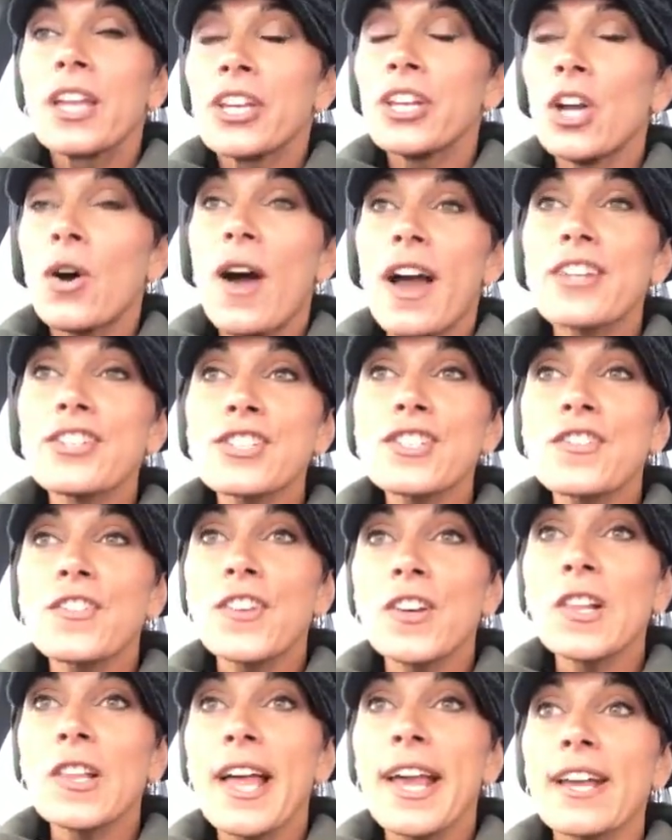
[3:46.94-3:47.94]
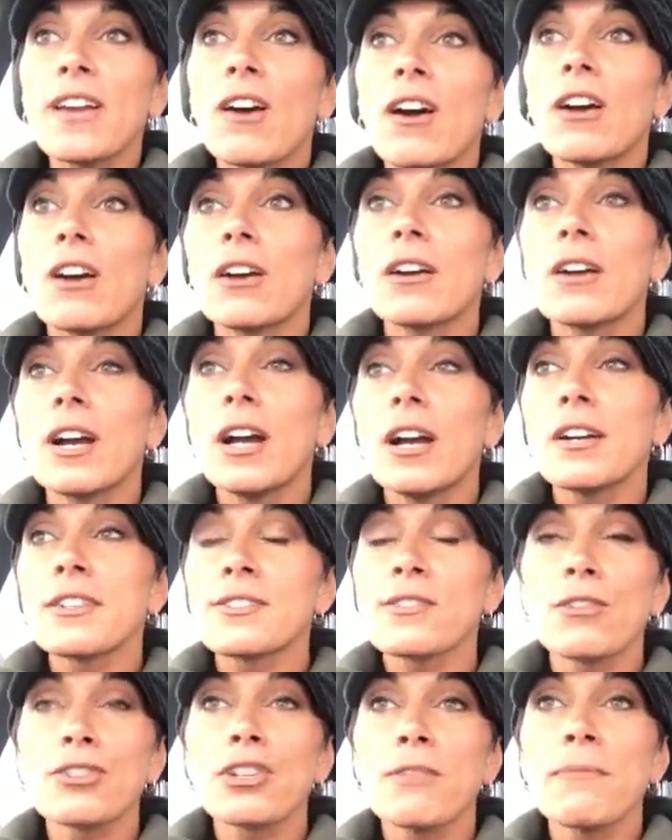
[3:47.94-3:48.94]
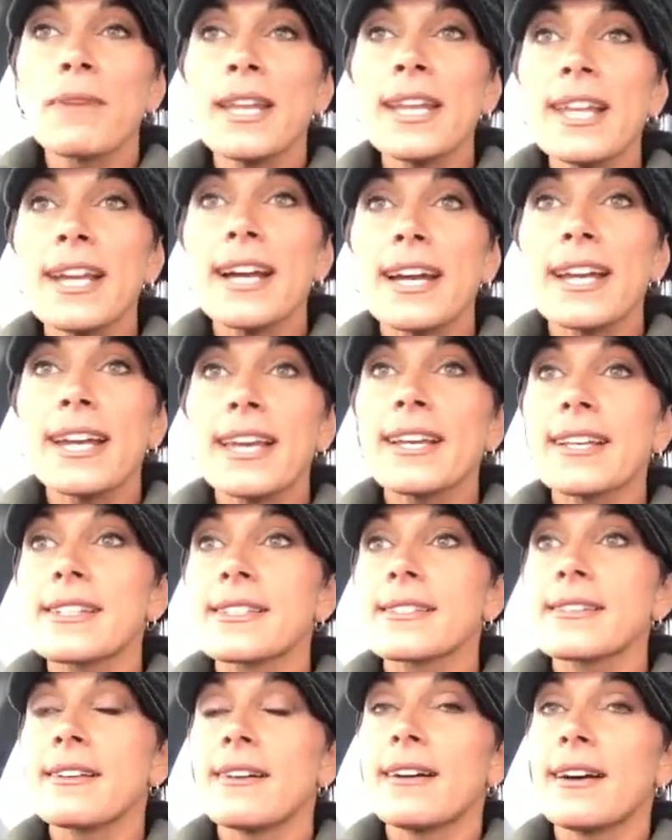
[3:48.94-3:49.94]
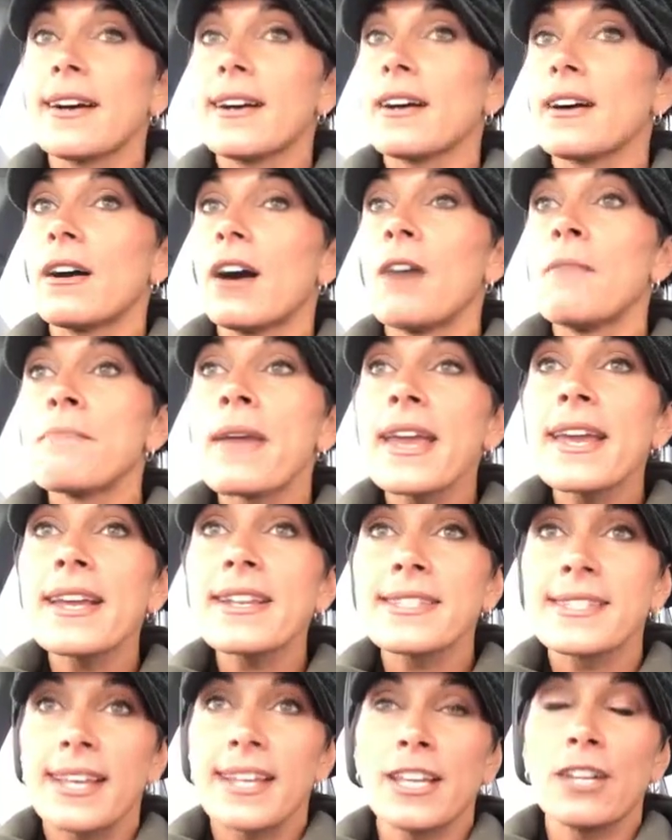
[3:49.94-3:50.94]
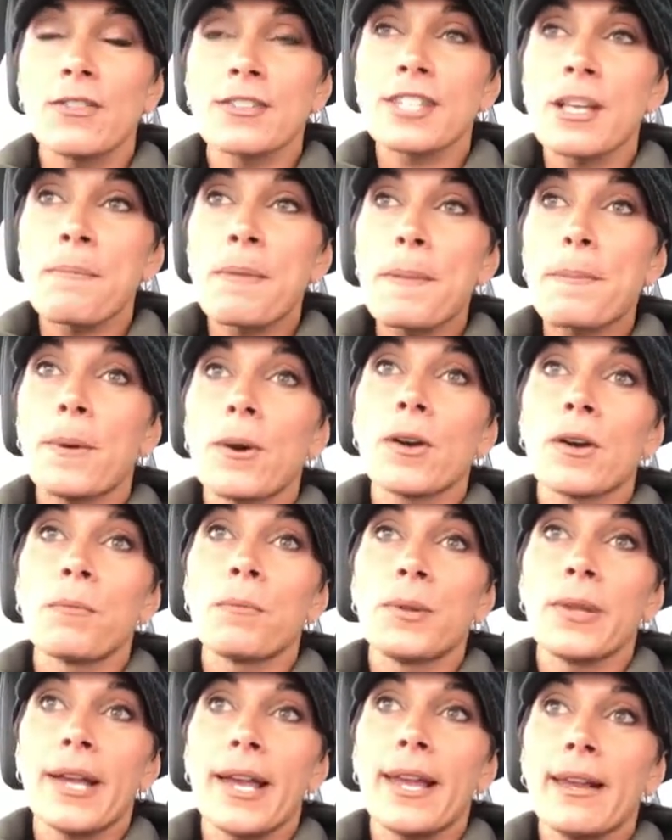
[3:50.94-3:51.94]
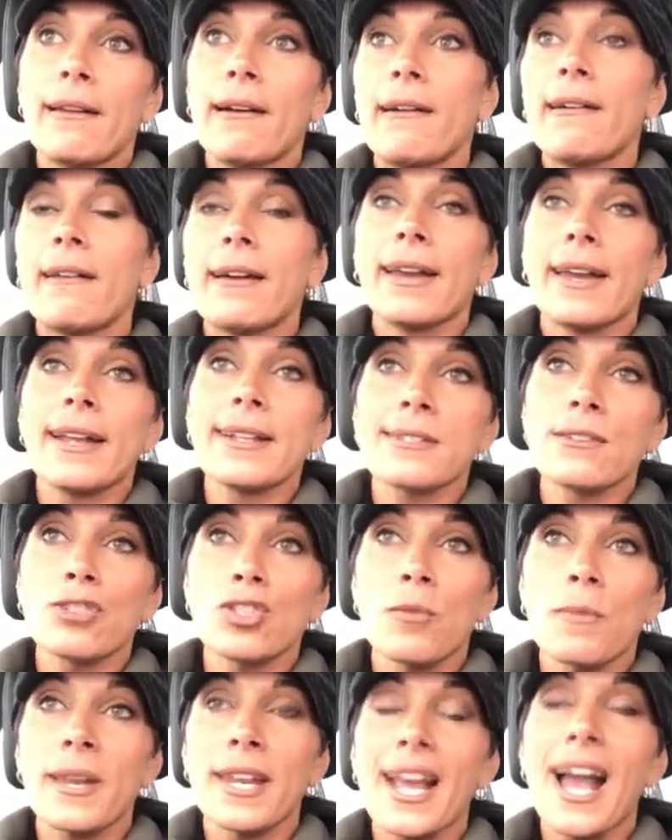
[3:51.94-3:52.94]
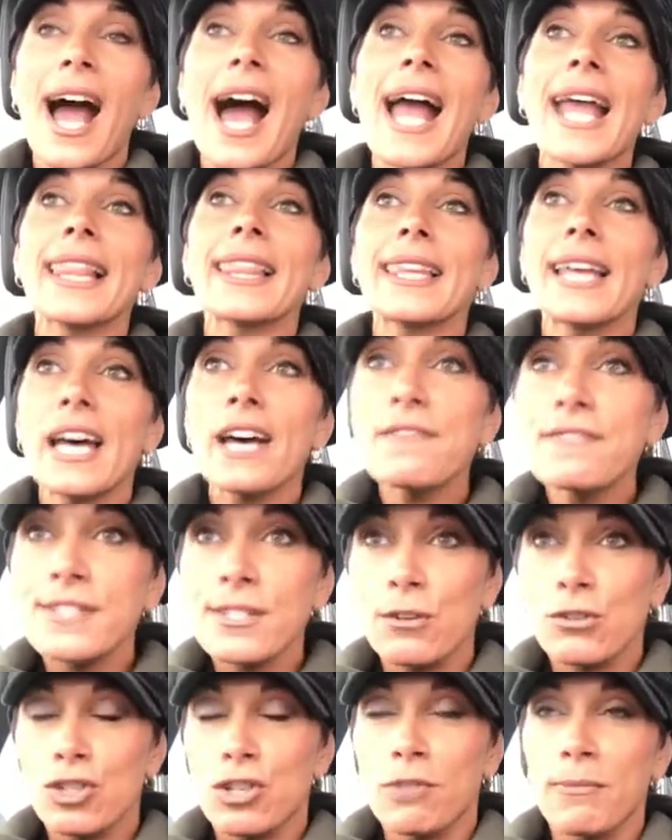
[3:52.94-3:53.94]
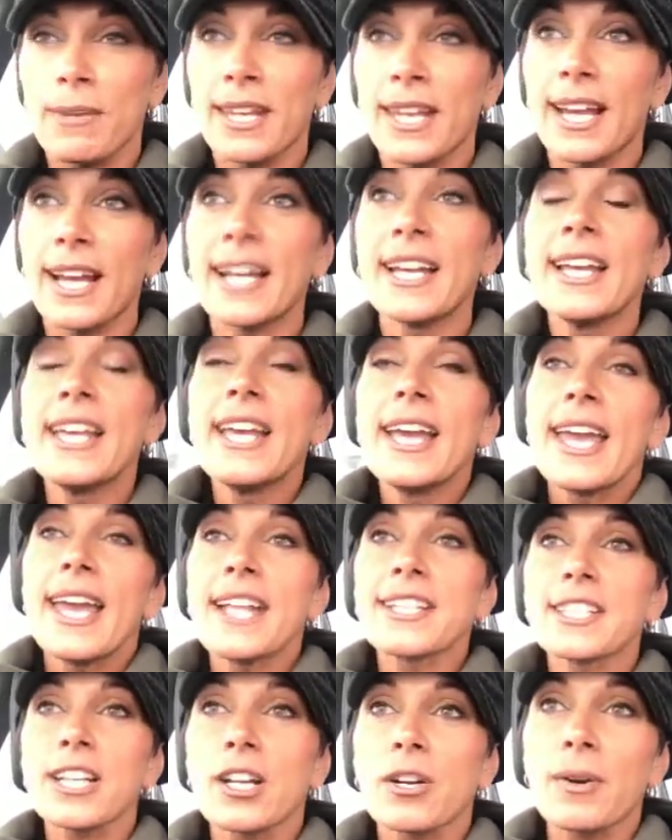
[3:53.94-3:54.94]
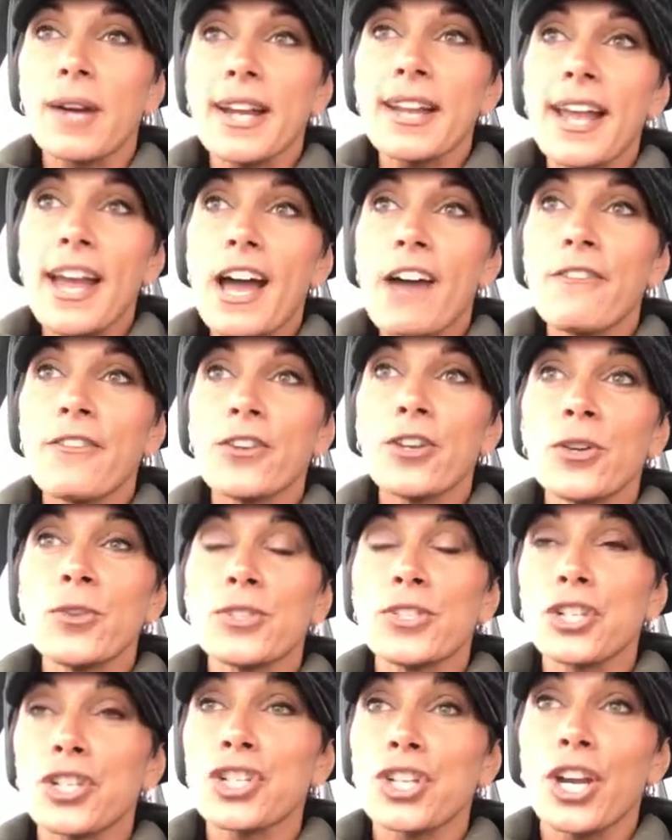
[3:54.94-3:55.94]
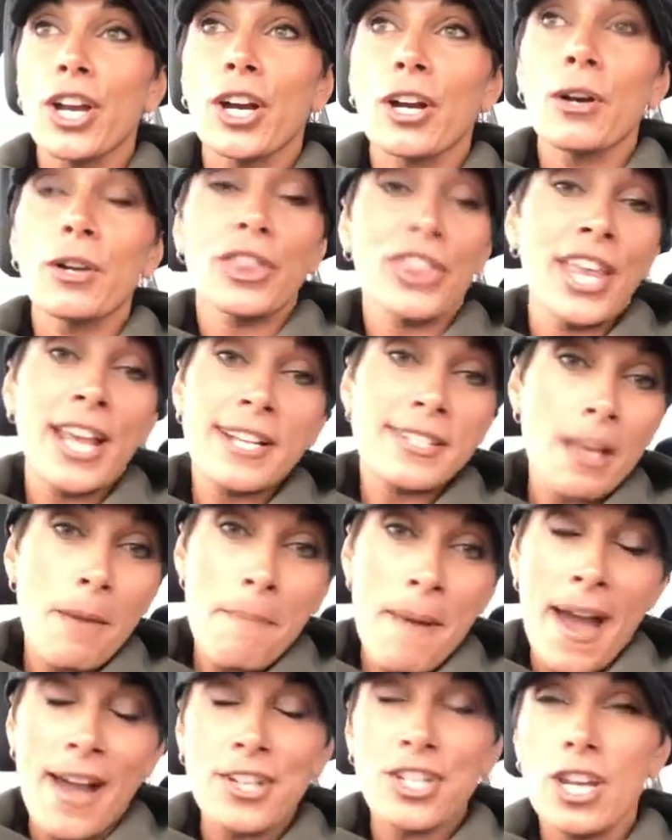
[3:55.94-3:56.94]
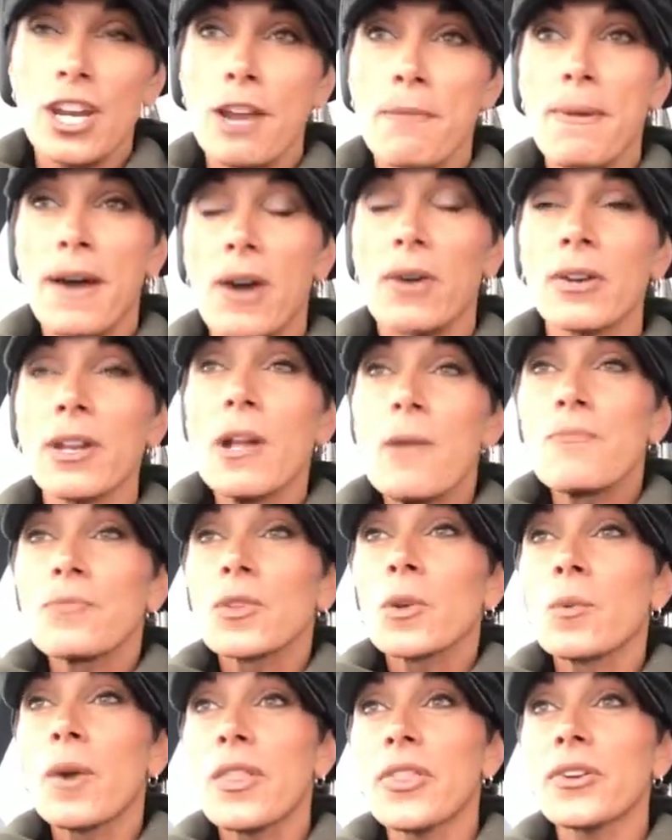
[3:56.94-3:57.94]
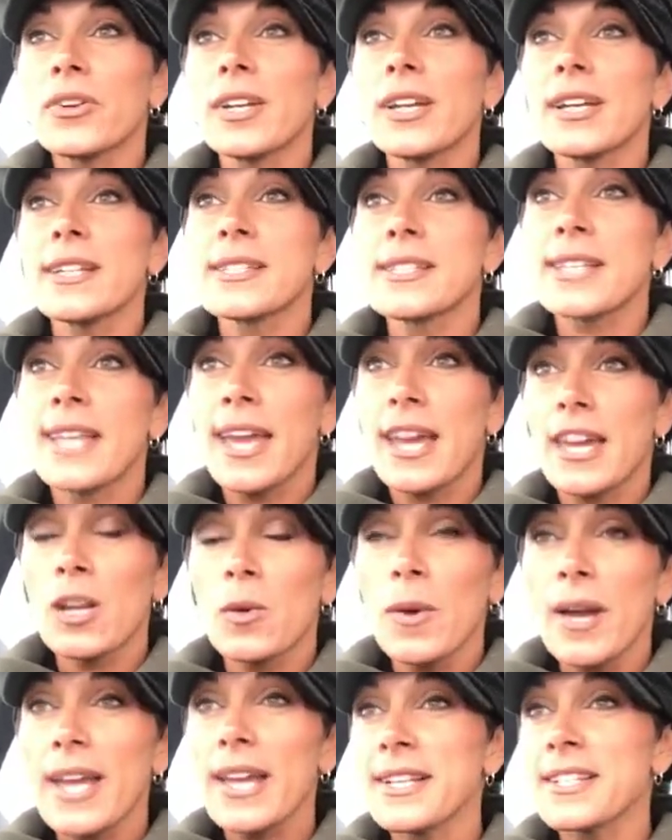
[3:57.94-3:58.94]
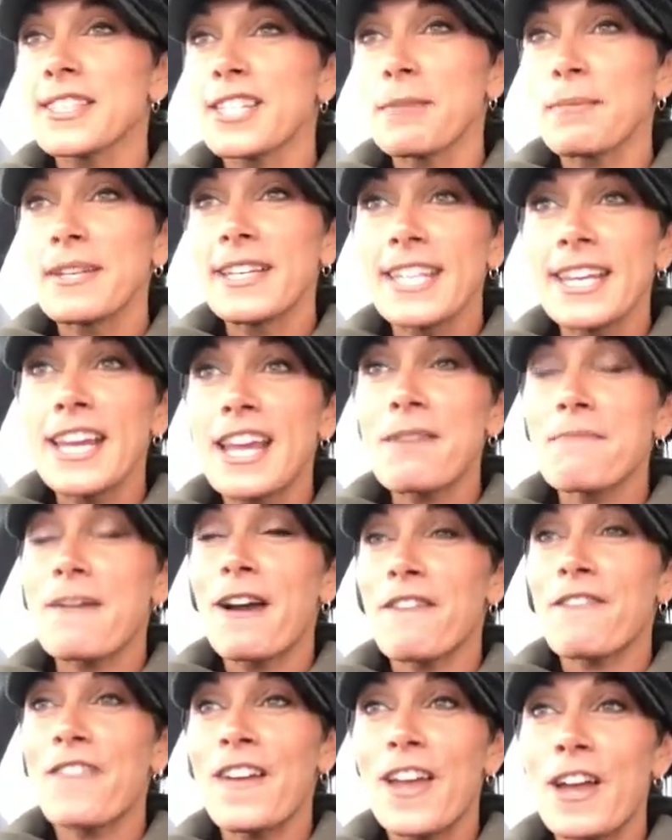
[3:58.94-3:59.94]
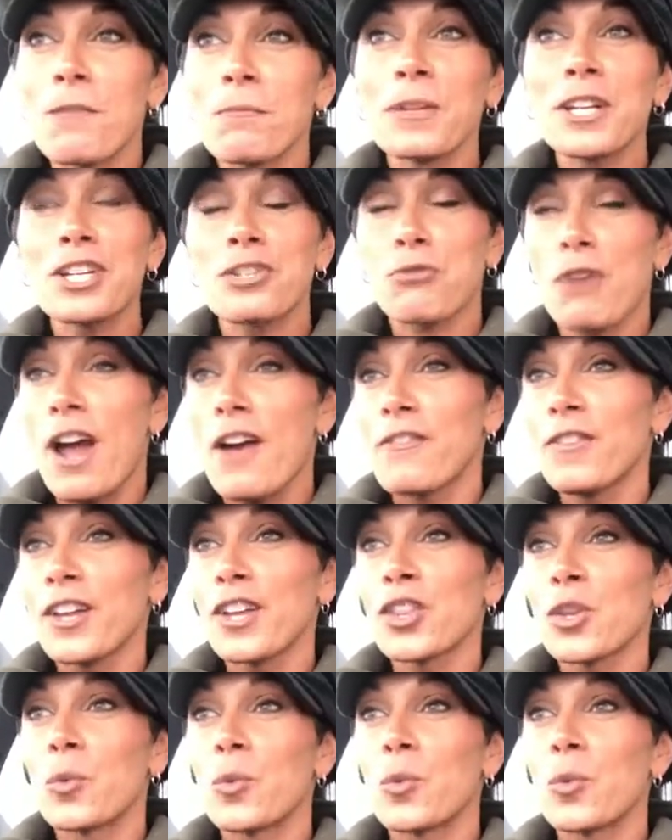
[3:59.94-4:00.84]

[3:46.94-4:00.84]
You know, I just feel like our social media is amazing. You know, some people complain, oh, I hate social media. I love social media. It's a great avenue to share things I'm passionate about, whether it's Canaway, CBD, my family, traveling